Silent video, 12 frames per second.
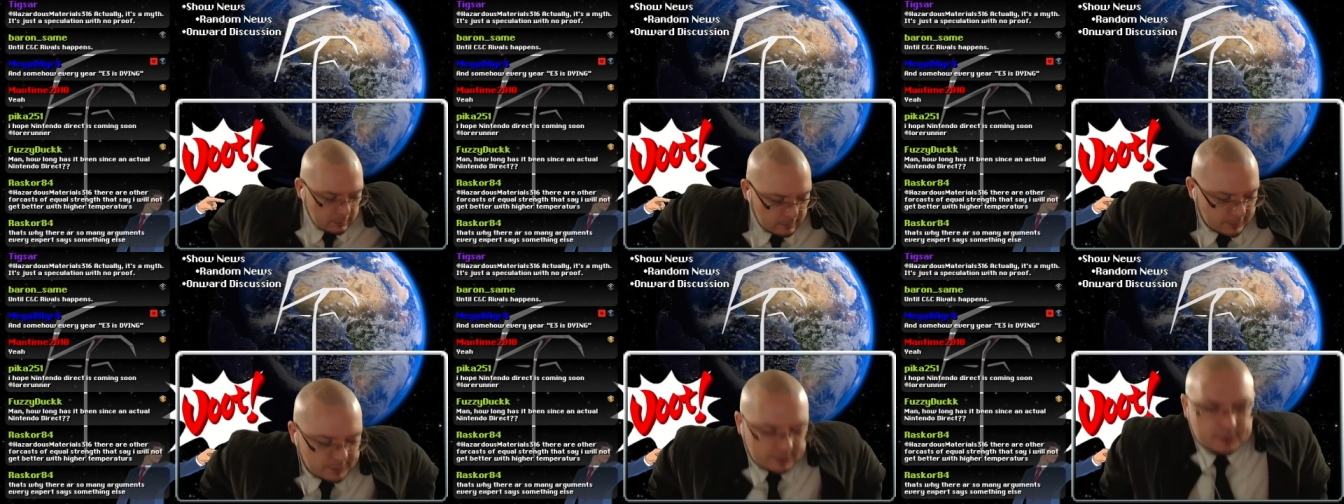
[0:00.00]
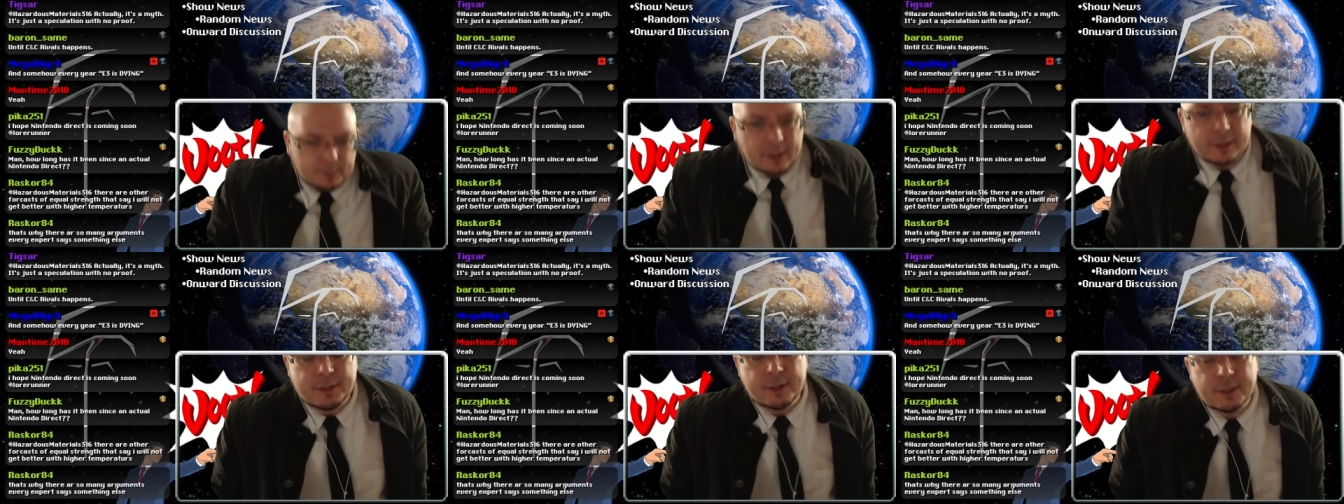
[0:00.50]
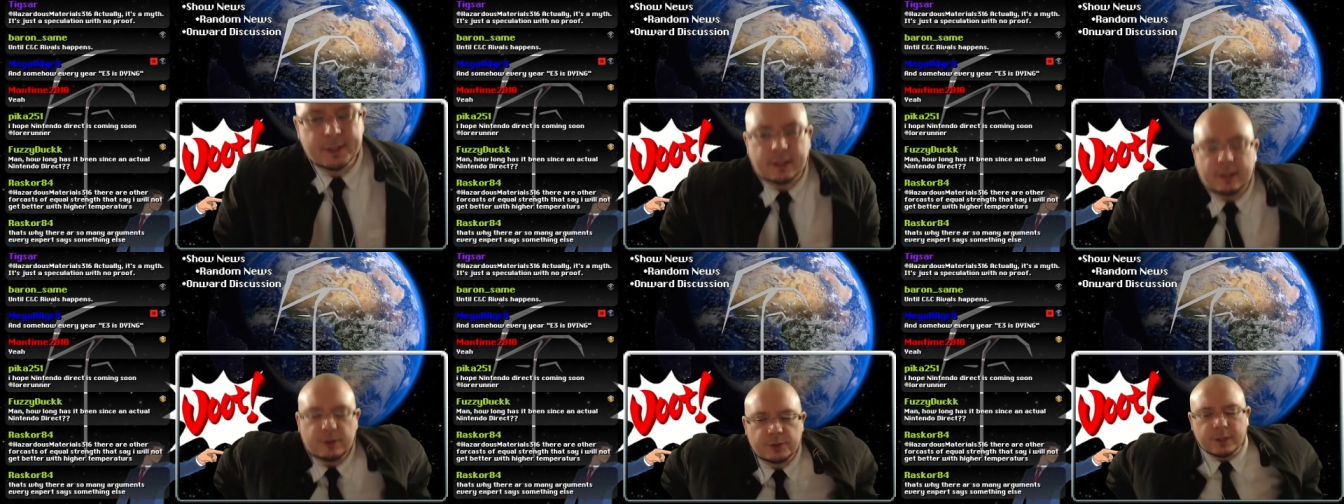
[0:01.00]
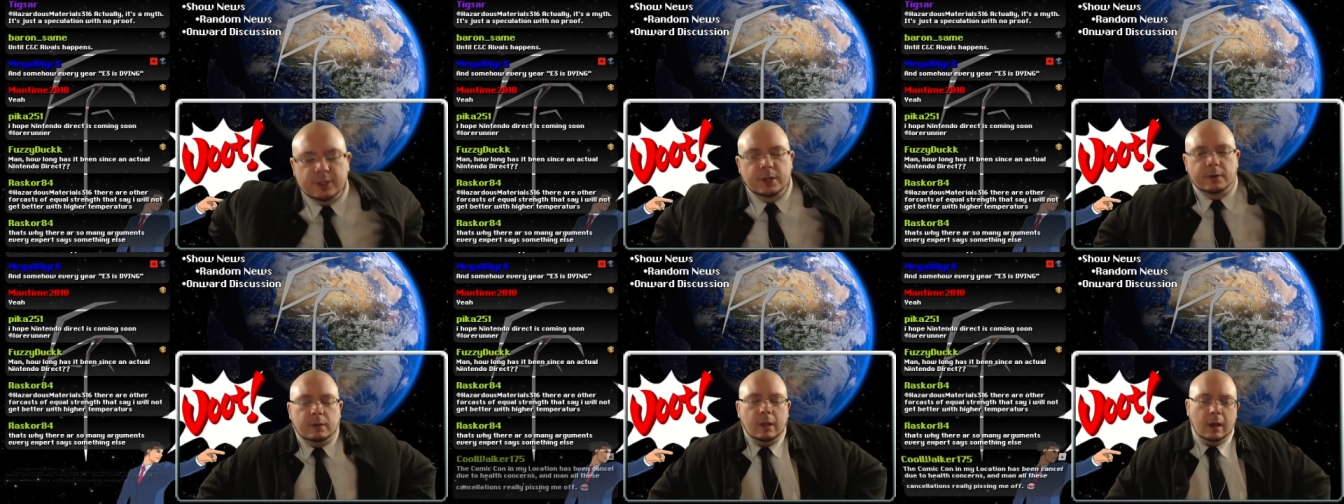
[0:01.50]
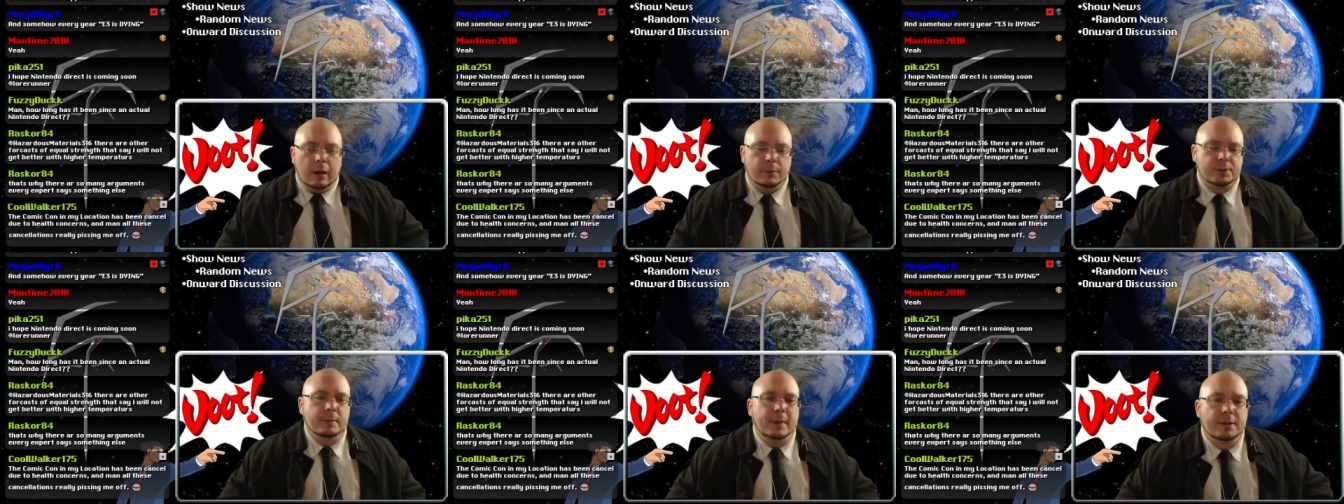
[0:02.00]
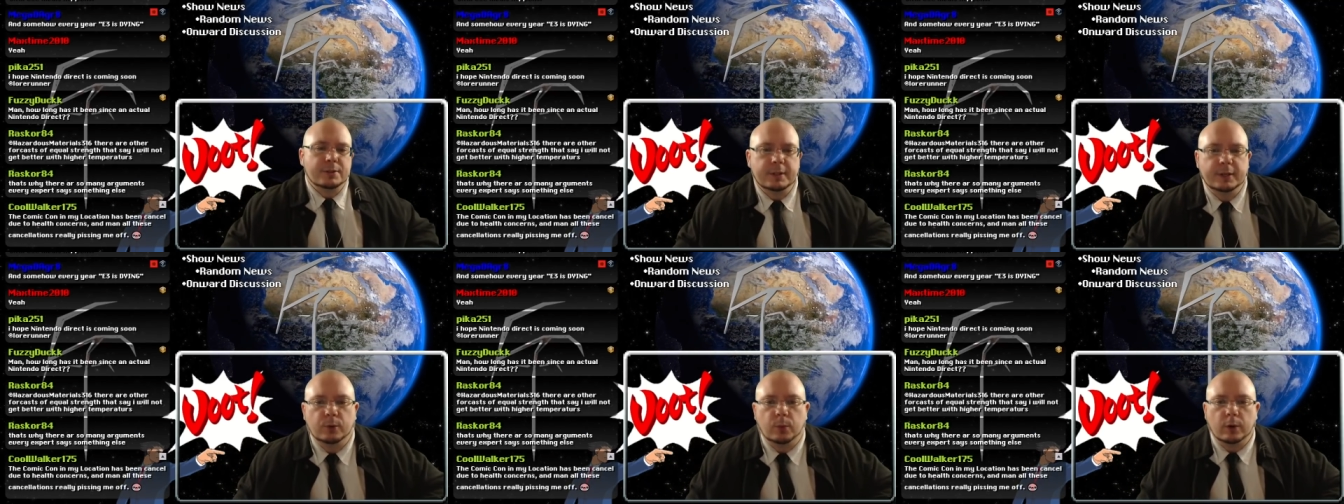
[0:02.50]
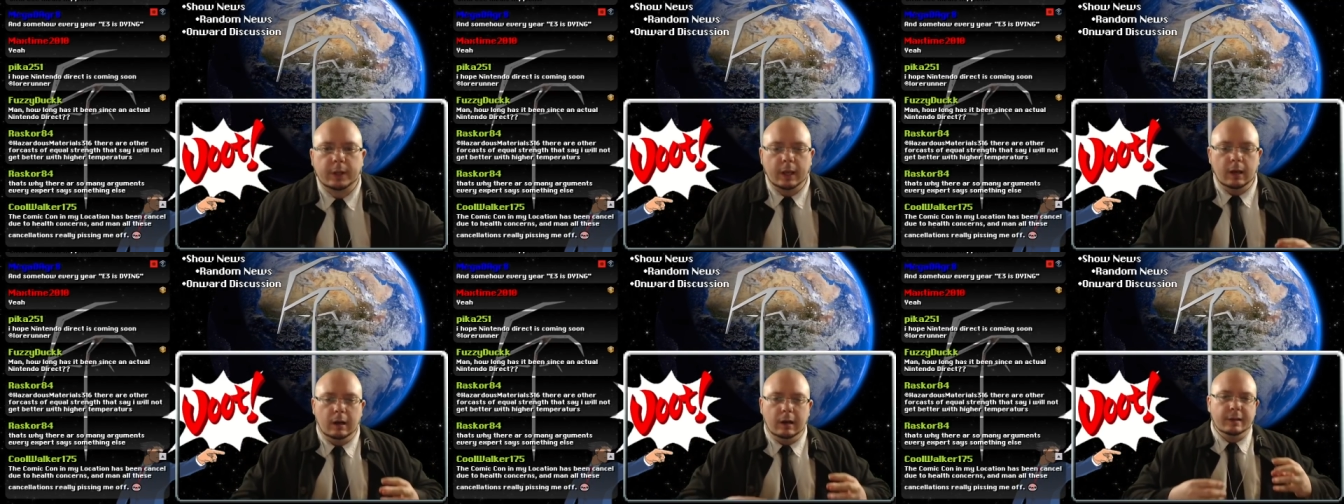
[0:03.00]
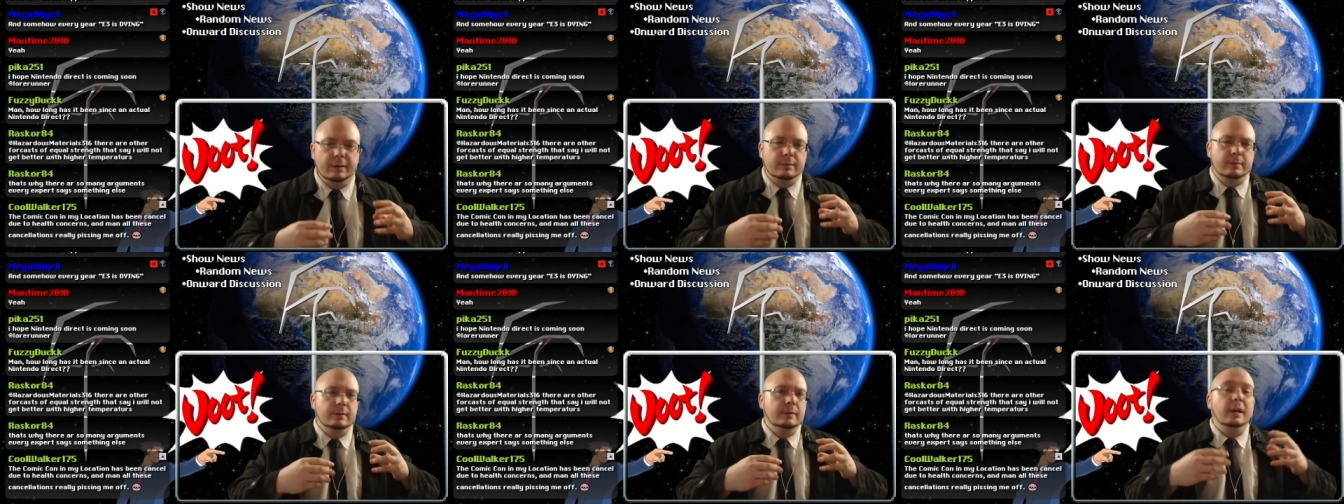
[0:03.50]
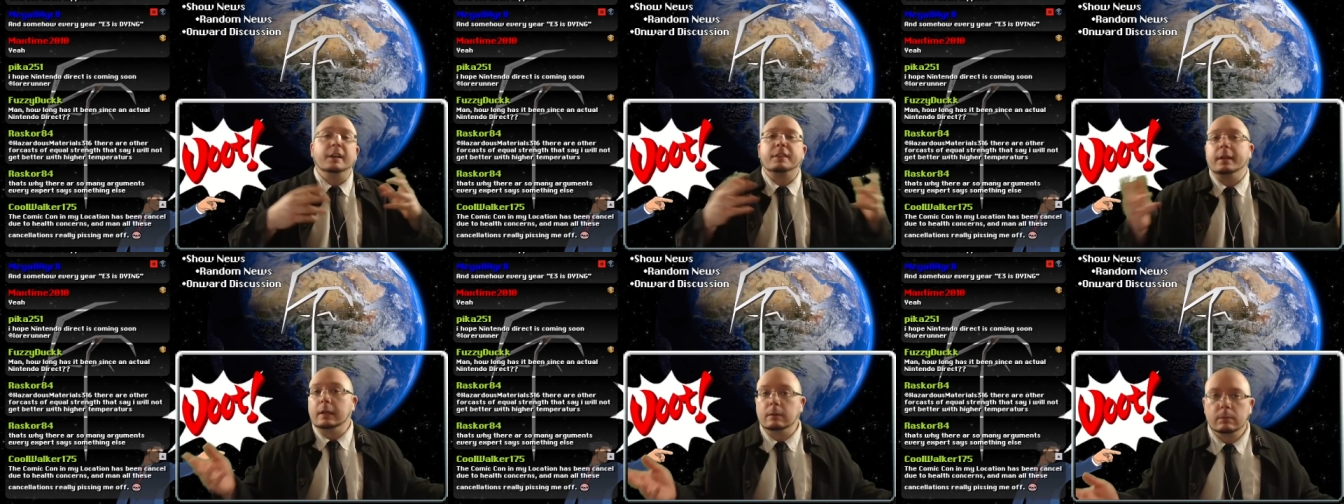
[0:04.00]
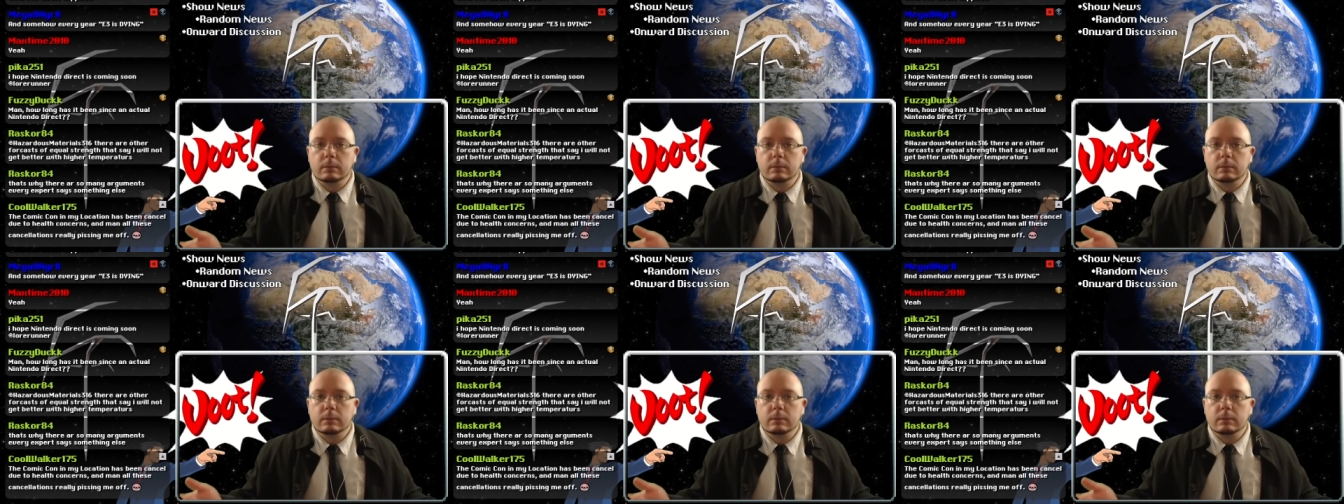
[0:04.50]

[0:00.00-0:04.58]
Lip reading: This applies to the tech industry in general. I want you to imagine that you're working on a thing.